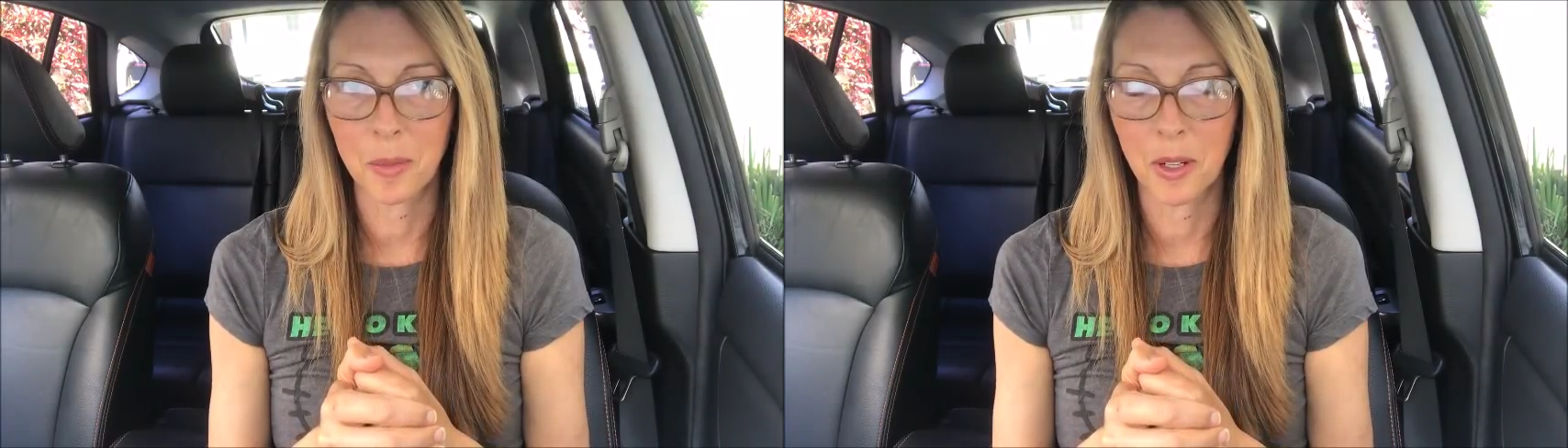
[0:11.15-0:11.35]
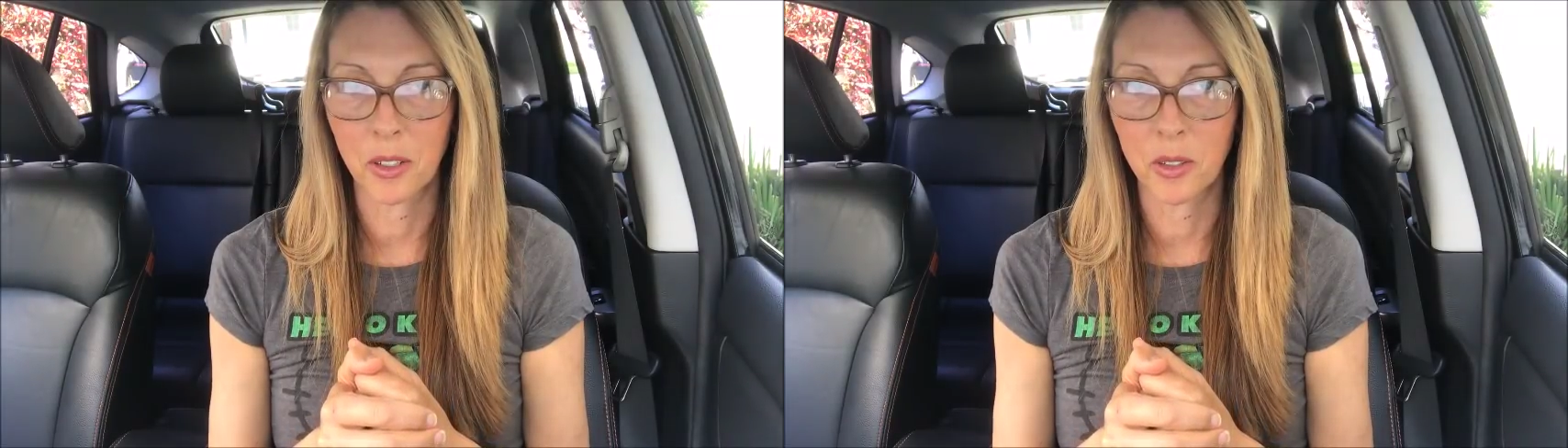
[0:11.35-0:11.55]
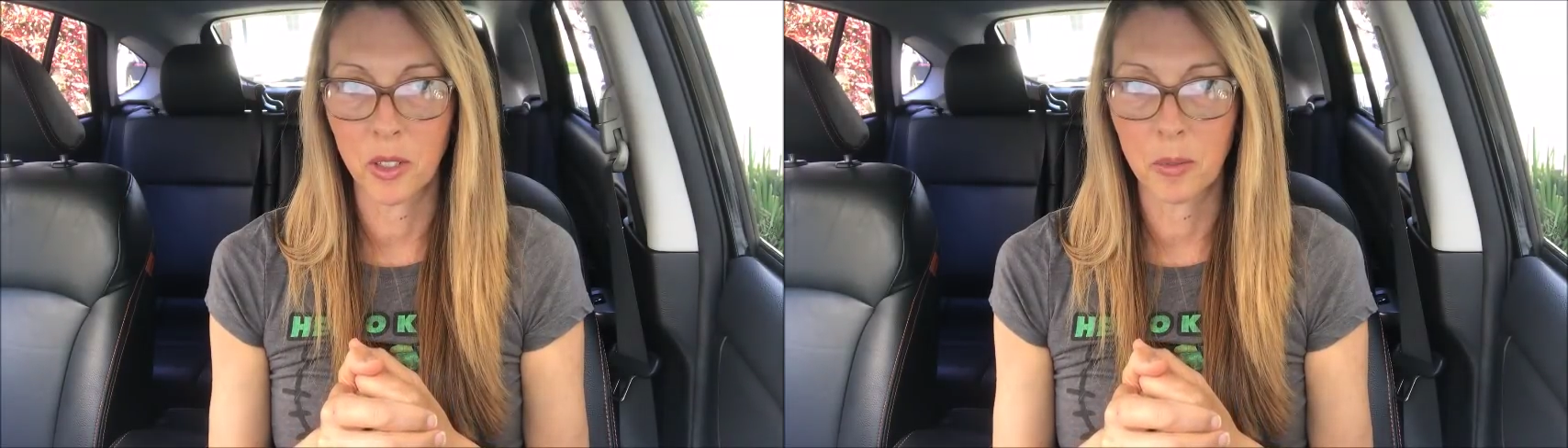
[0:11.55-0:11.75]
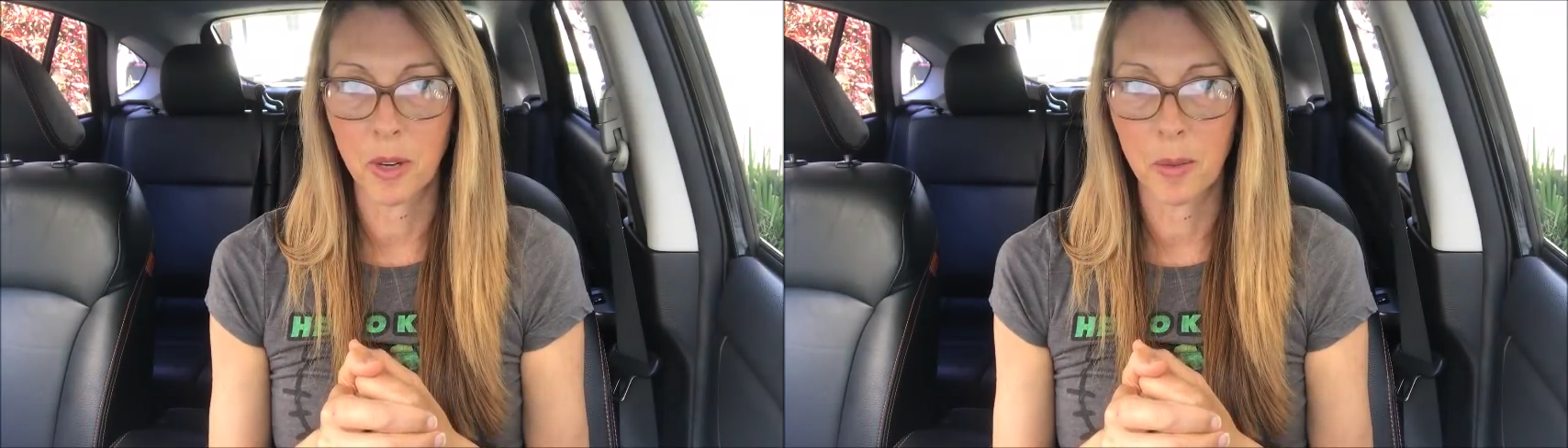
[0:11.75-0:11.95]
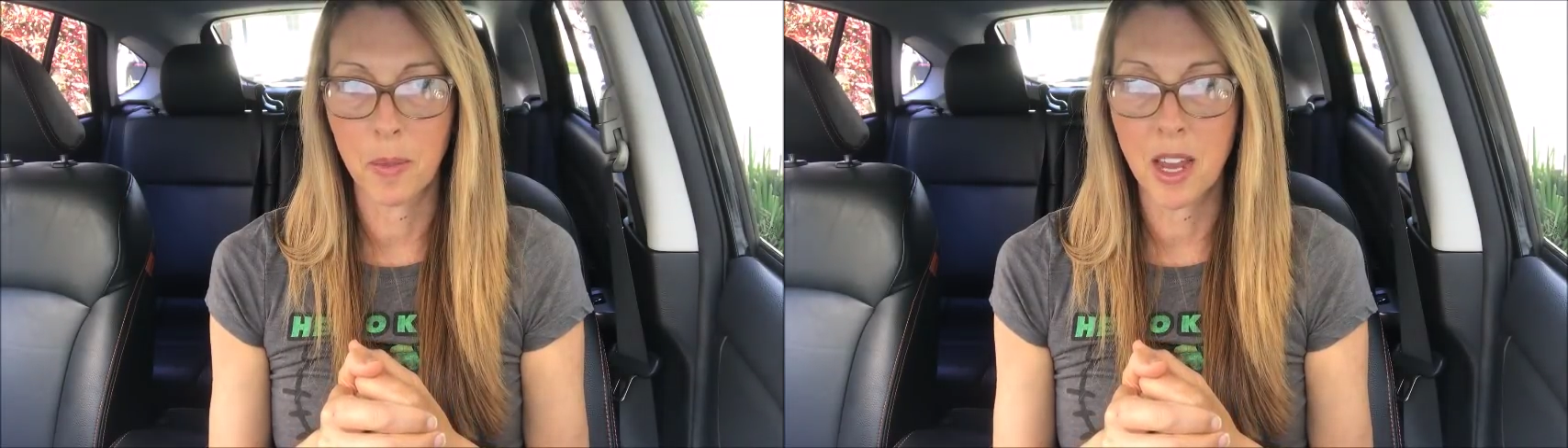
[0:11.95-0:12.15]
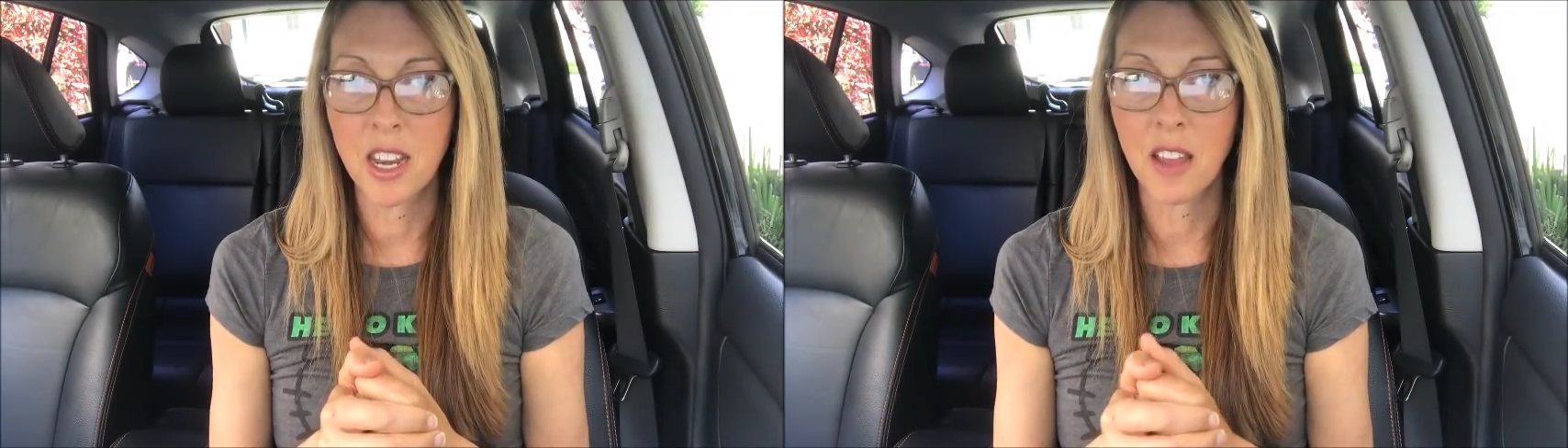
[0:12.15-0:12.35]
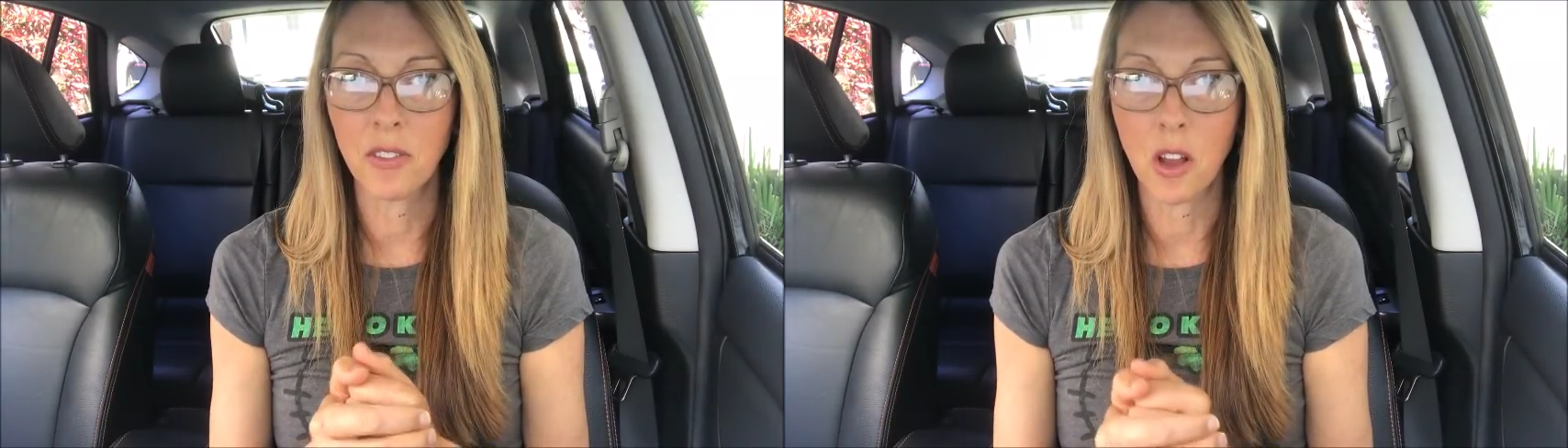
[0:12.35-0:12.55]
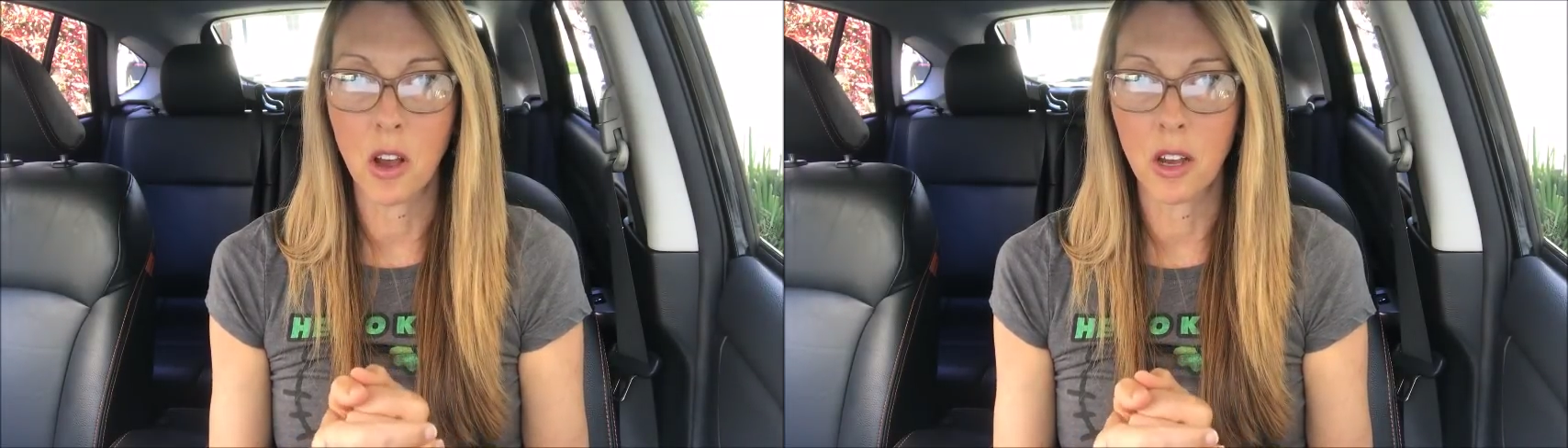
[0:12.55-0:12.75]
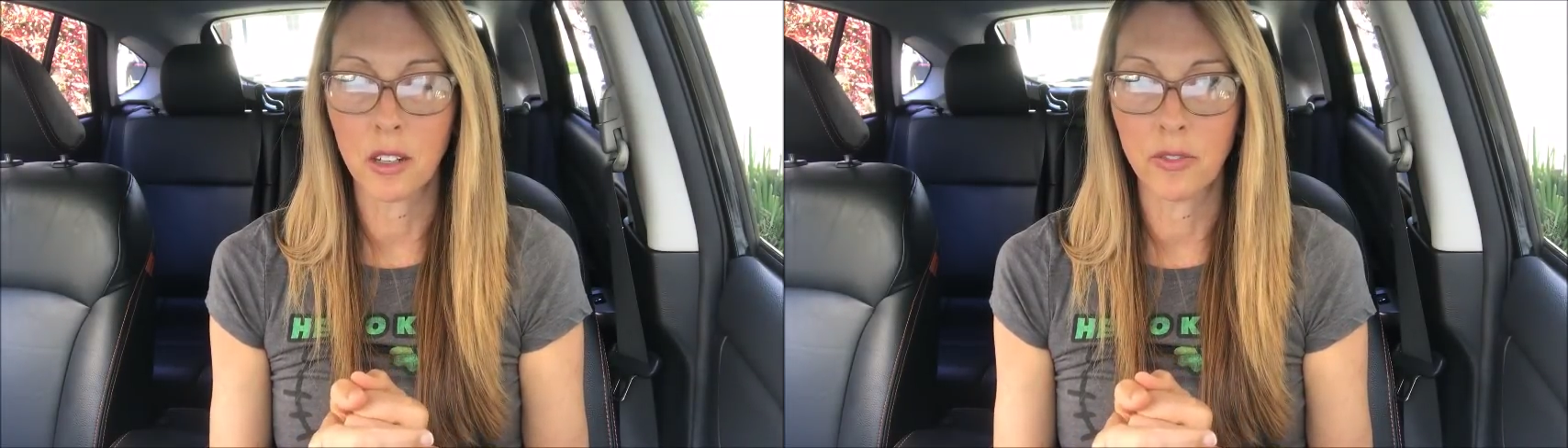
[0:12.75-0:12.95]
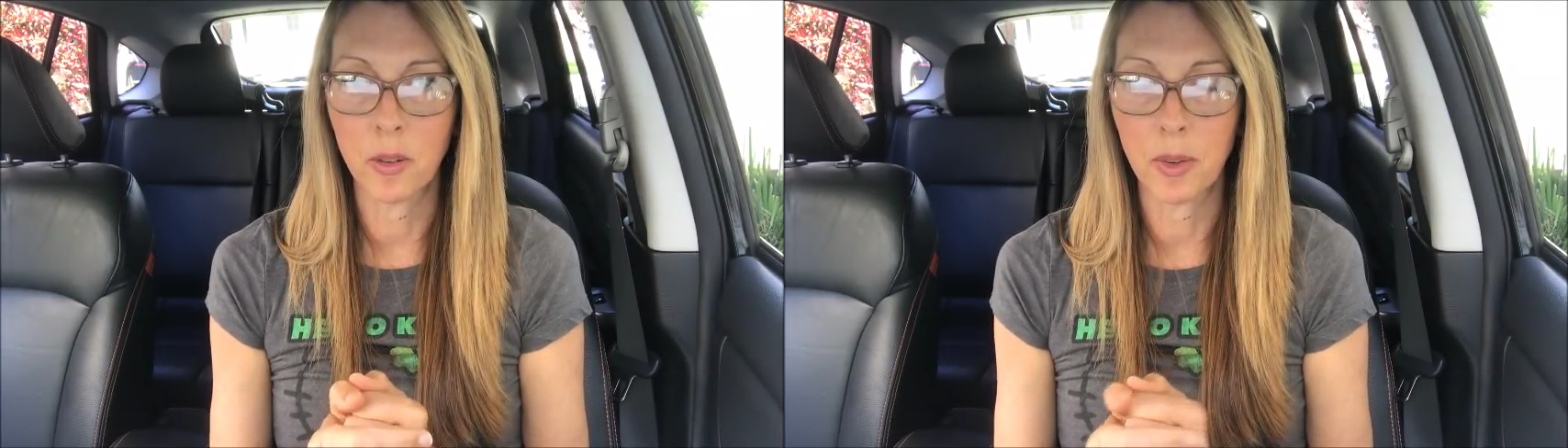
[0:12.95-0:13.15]
I'm here doing my Monday
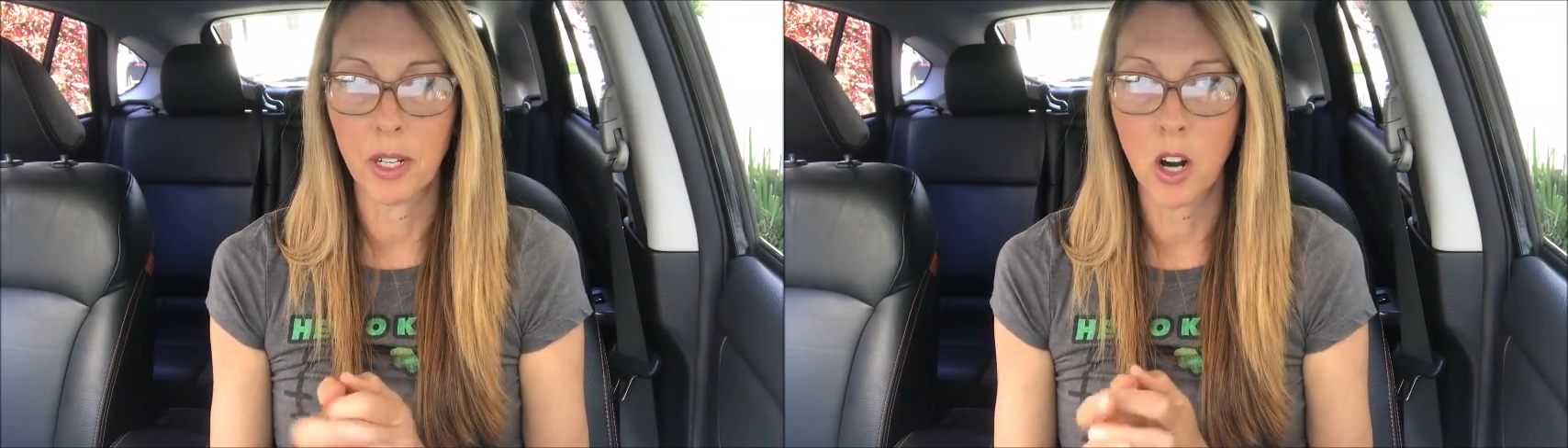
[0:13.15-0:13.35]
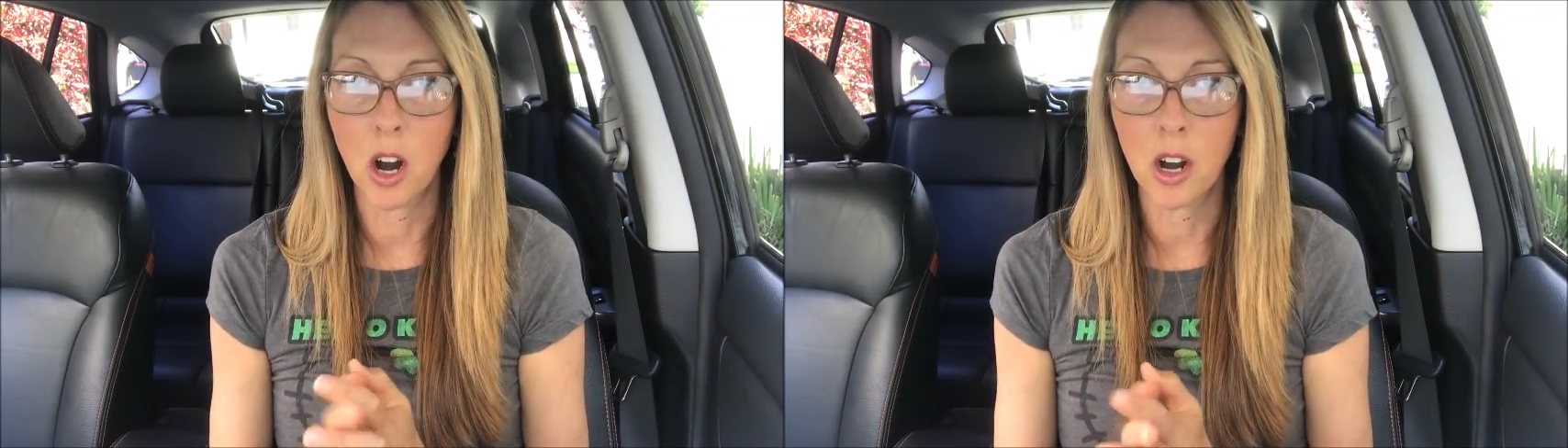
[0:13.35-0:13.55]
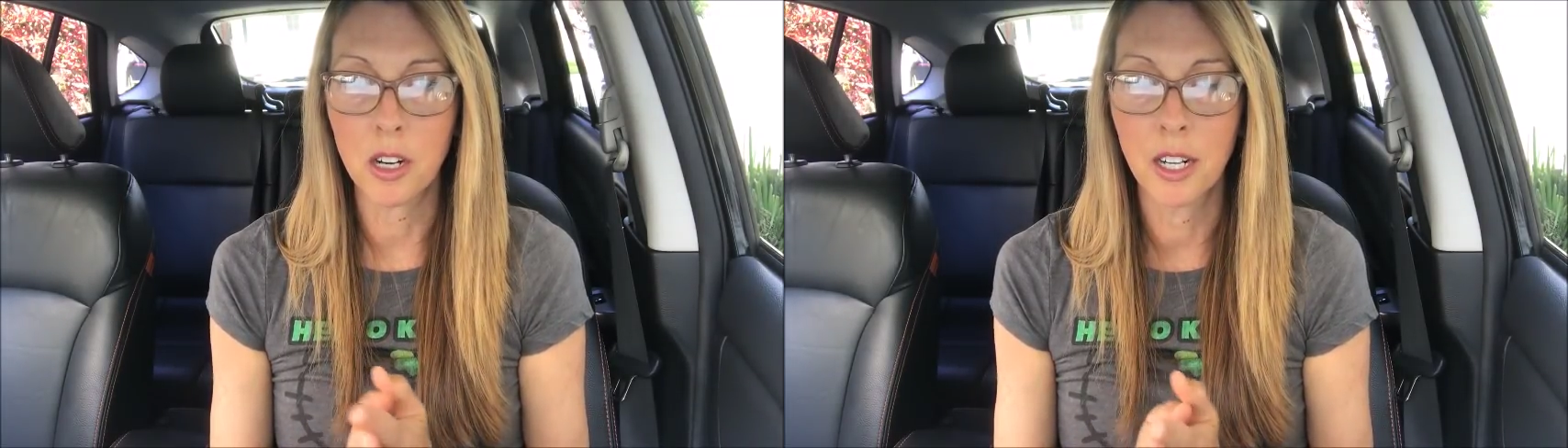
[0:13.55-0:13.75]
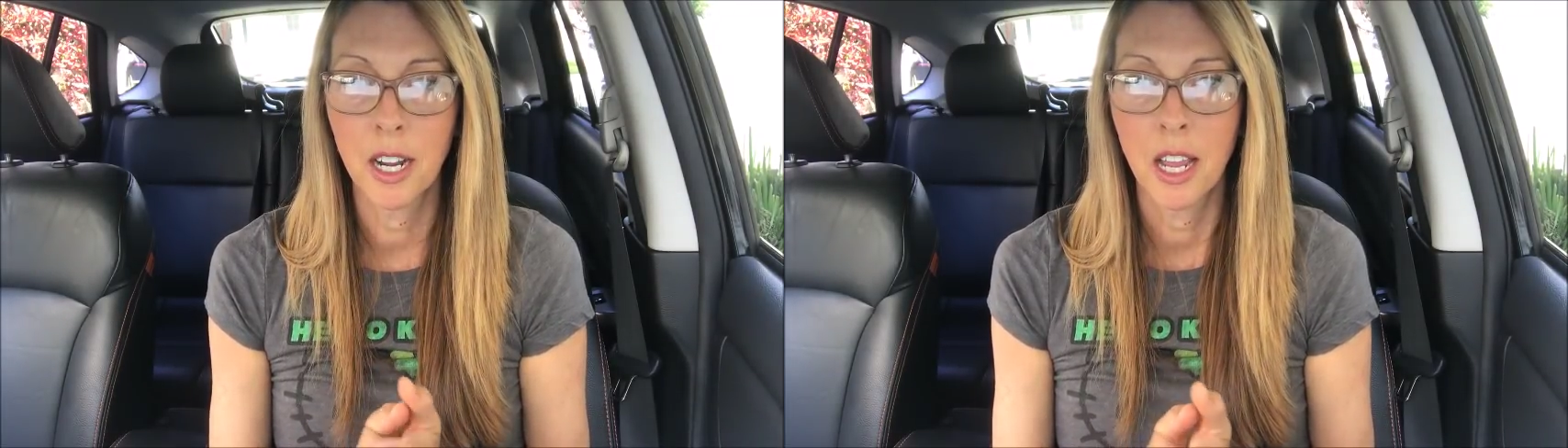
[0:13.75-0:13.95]
vlog from my car